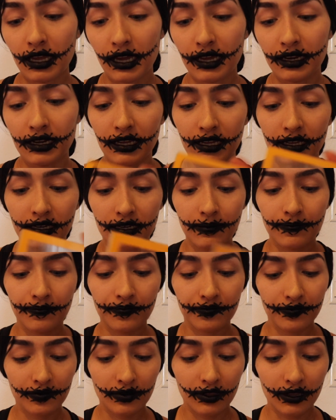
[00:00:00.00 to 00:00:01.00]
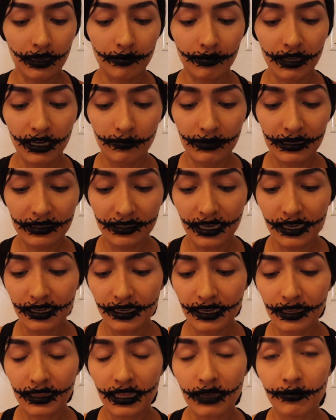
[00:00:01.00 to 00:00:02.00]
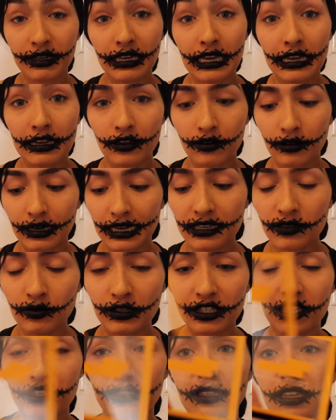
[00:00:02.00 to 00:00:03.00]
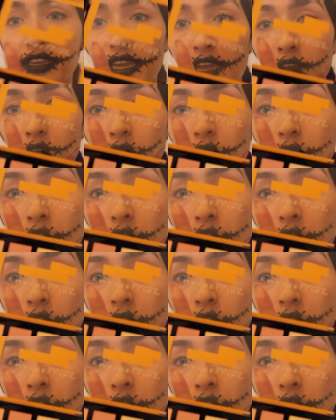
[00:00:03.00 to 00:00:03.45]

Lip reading: And then I'm going to be taking Lemonade Craze, which is the yellow